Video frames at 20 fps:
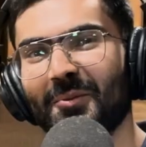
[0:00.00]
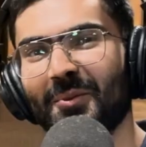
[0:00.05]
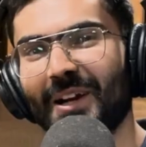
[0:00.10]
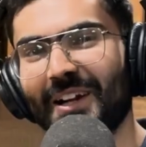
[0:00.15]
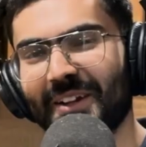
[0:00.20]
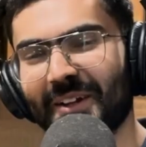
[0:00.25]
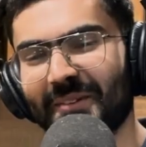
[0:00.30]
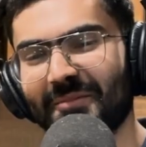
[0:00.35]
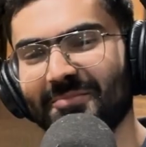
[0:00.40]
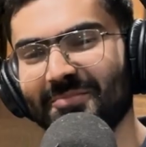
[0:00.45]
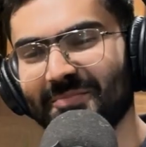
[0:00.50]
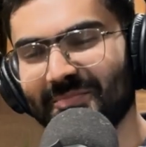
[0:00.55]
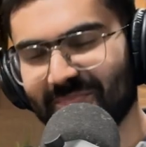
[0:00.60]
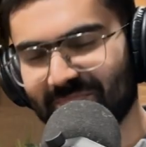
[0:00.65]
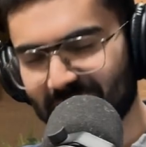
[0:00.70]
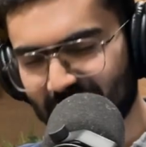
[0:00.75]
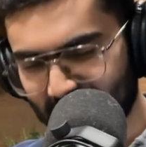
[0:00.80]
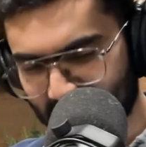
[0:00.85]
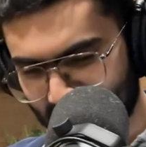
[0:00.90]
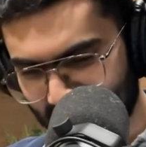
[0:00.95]
We're done.
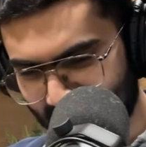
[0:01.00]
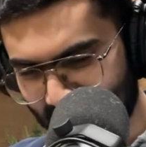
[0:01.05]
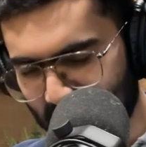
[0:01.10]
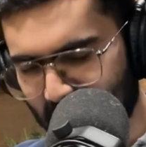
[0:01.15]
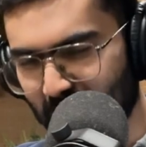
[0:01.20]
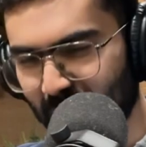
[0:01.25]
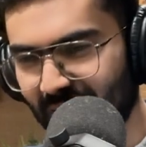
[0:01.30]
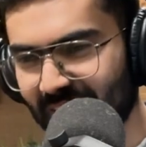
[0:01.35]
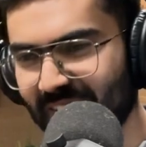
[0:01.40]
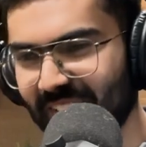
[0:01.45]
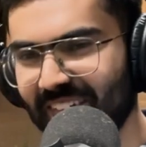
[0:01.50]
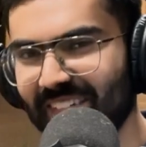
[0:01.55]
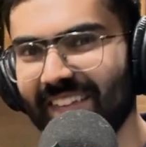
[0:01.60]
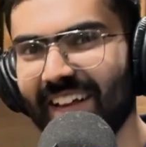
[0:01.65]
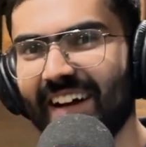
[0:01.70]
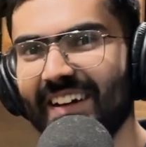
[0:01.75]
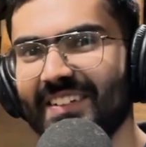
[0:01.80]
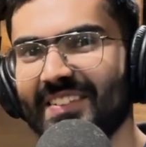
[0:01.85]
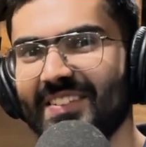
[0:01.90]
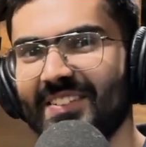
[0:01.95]
Well done.
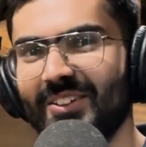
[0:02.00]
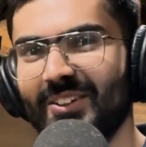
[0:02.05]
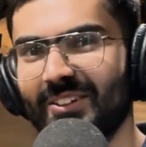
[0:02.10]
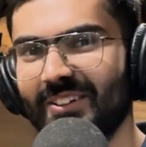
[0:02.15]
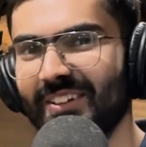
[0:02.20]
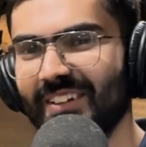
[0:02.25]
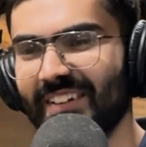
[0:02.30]
That, sir,